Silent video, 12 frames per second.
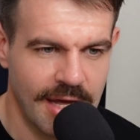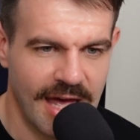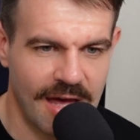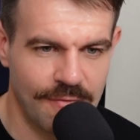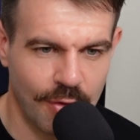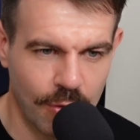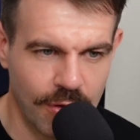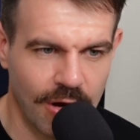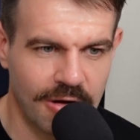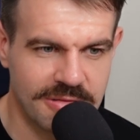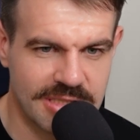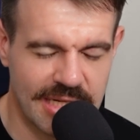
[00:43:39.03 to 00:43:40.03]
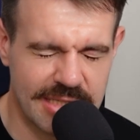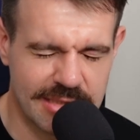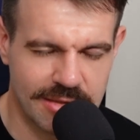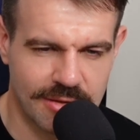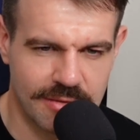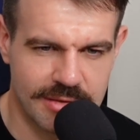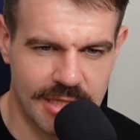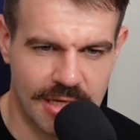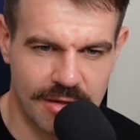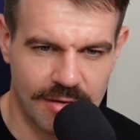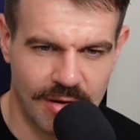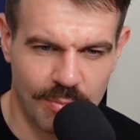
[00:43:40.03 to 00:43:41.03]
Have all the off season
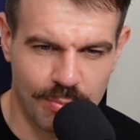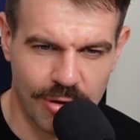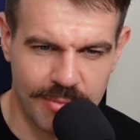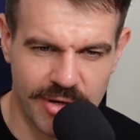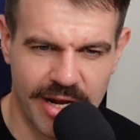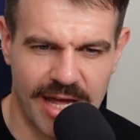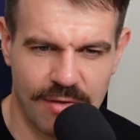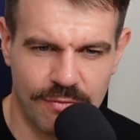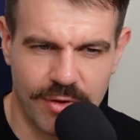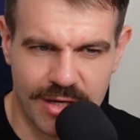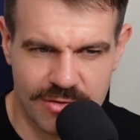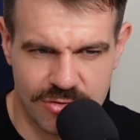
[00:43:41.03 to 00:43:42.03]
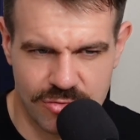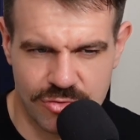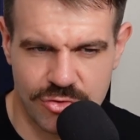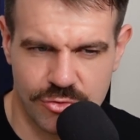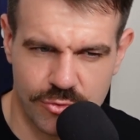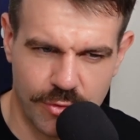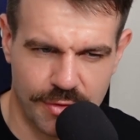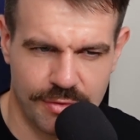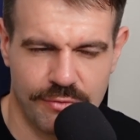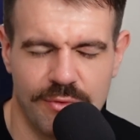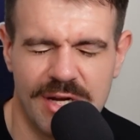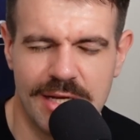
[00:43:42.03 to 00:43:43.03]
content. I'm probably going to have like two or
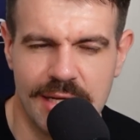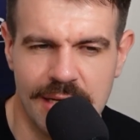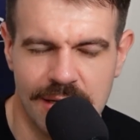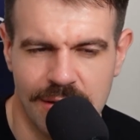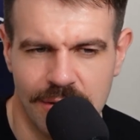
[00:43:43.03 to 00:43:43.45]
three